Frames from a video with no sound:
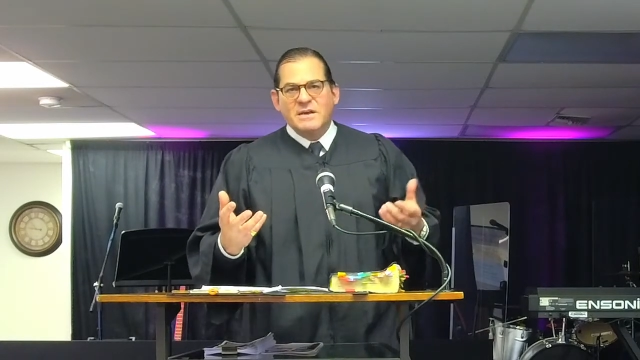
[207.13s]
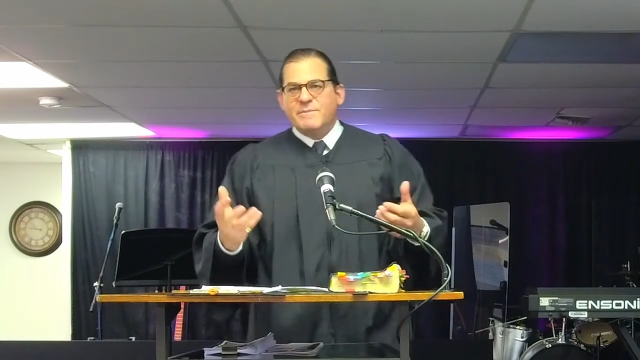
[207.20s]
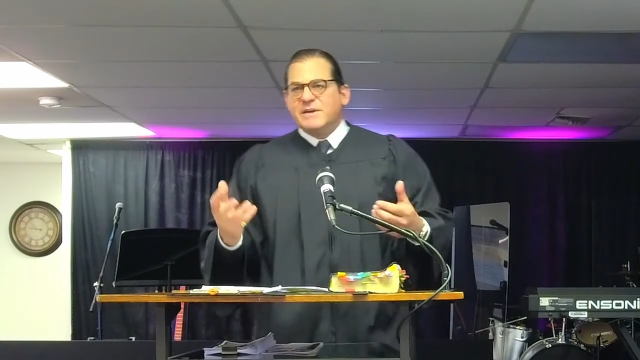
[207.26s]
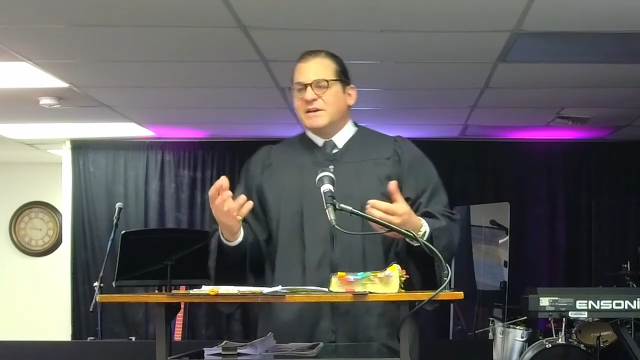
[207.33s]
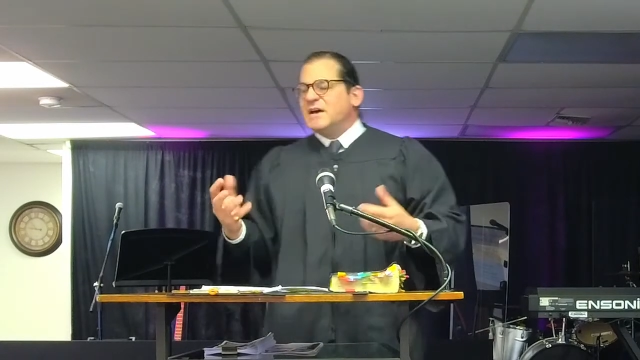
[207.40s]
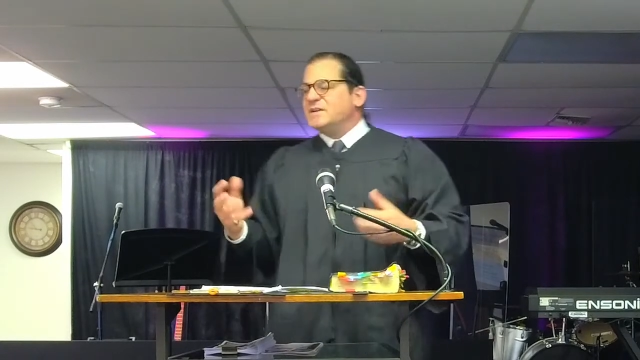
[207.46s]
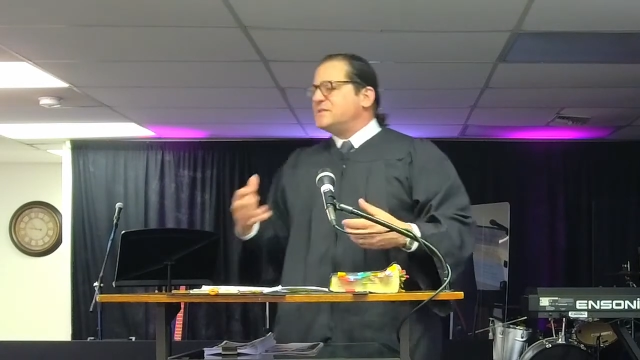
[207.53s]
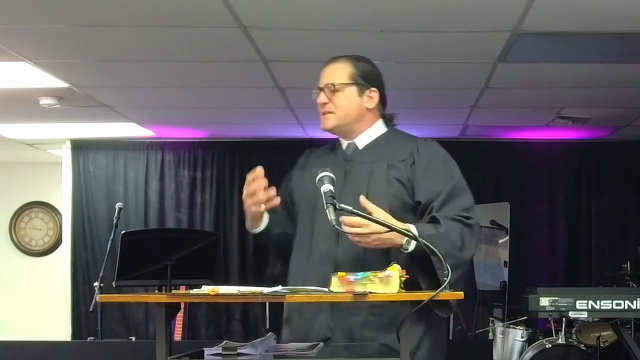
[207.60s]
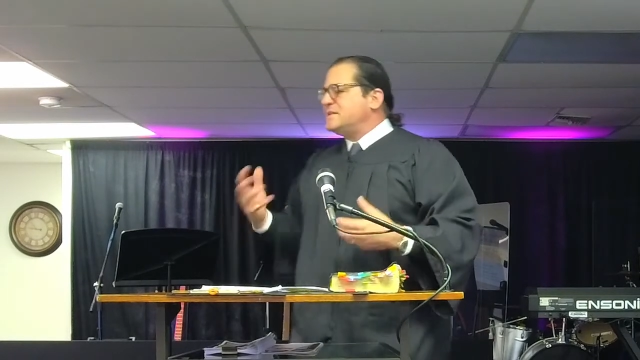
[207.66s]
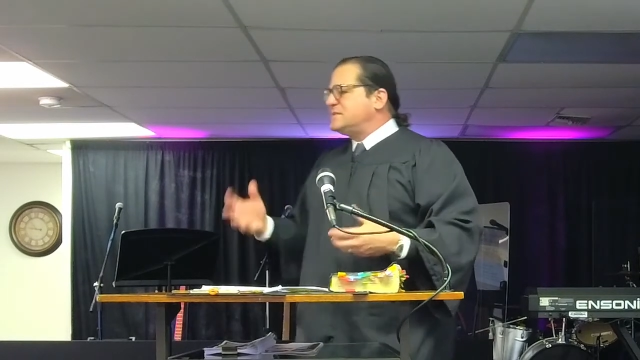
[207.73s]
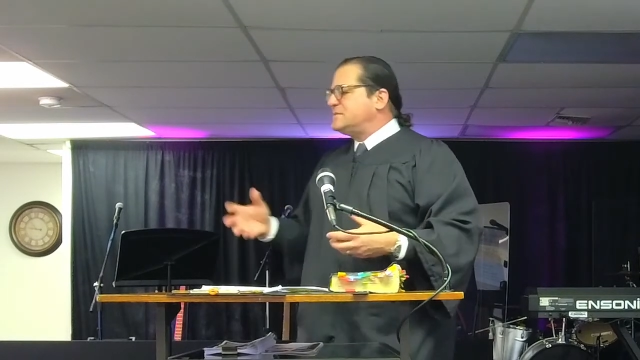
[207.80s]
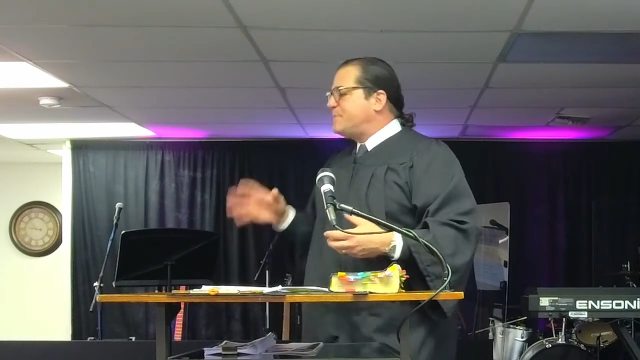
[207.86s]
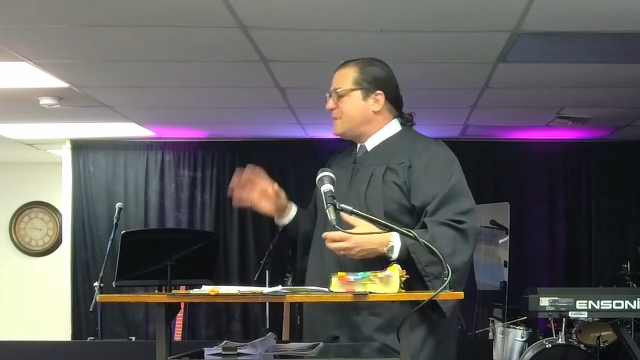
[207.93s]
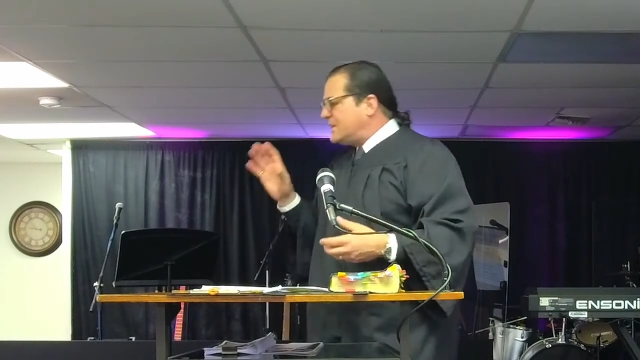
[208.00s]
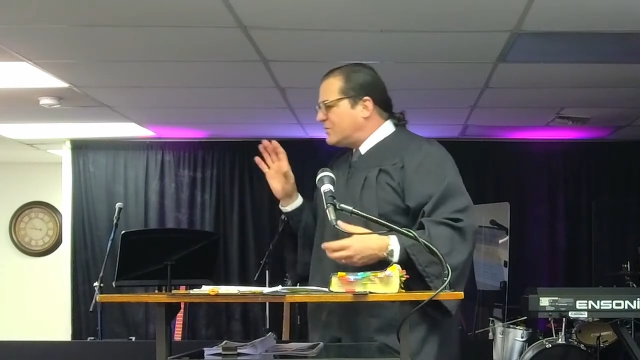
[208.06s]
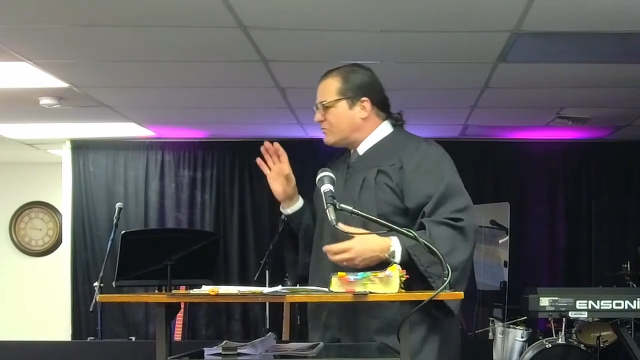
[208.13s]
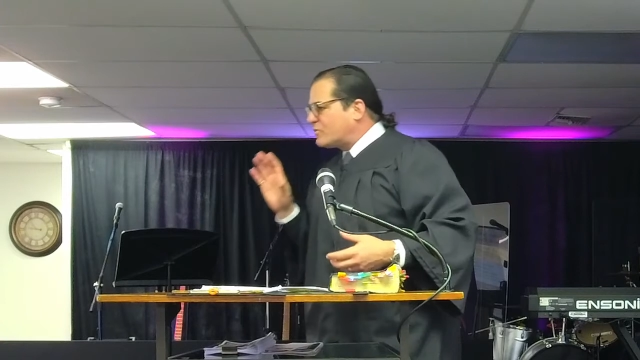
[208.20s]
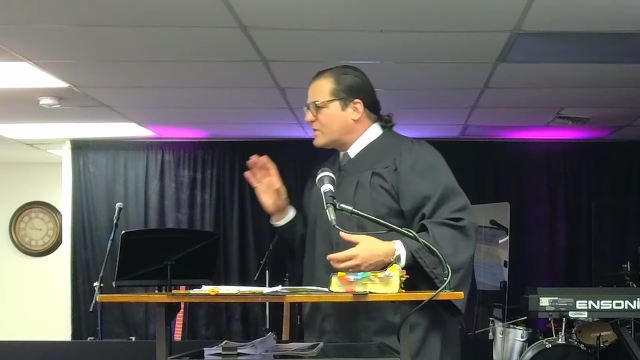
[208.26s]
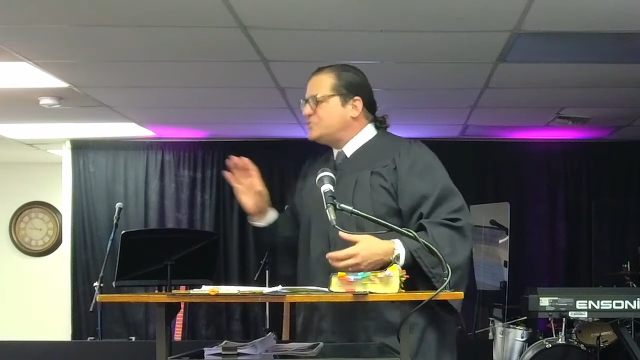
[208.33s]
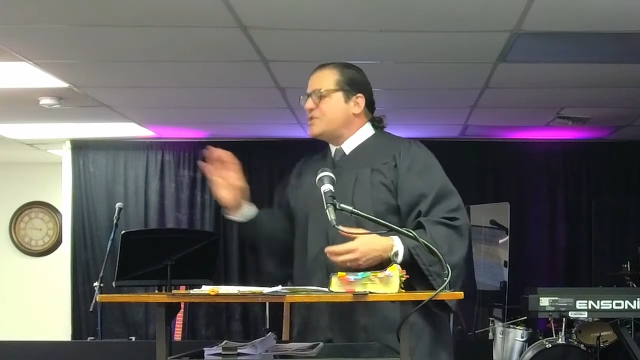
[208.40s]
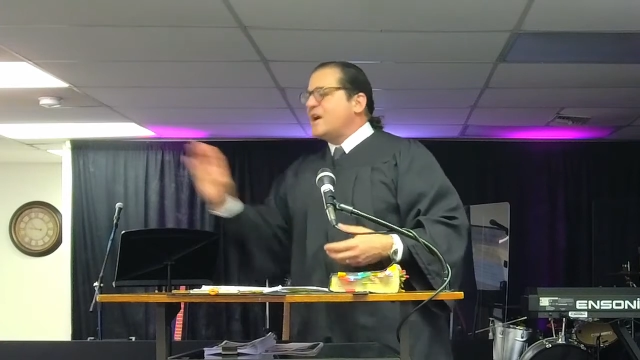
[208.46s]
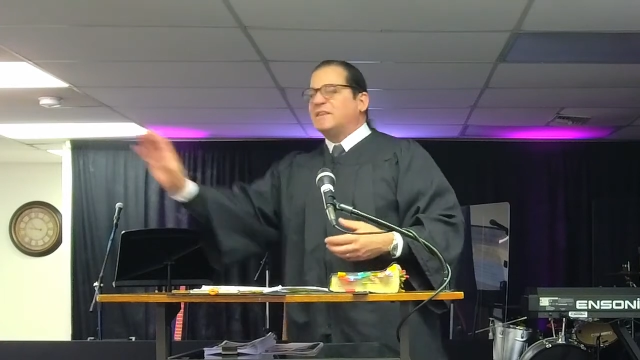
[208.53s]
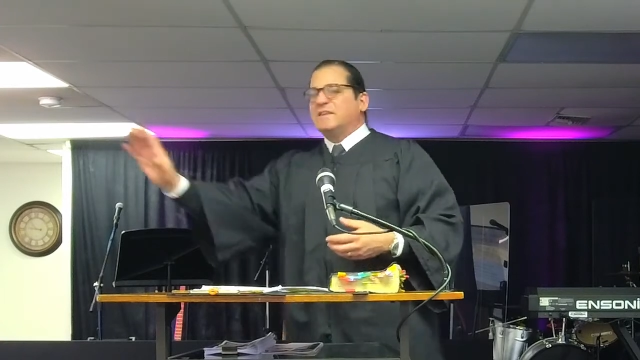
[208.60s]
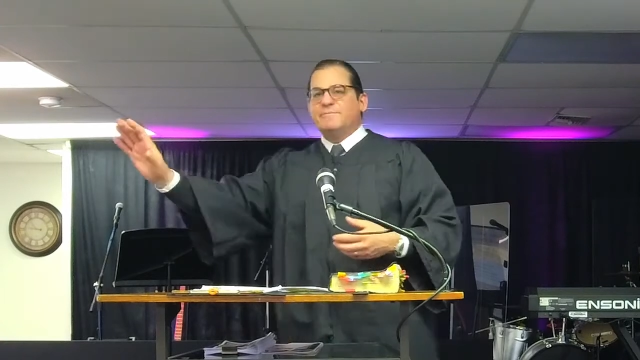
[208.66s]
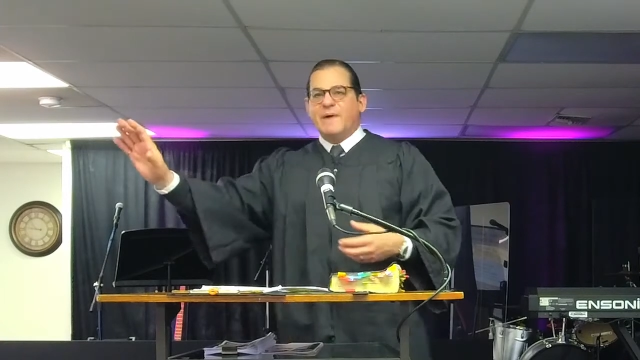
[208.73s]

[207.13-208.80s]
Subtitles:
because he's being rejected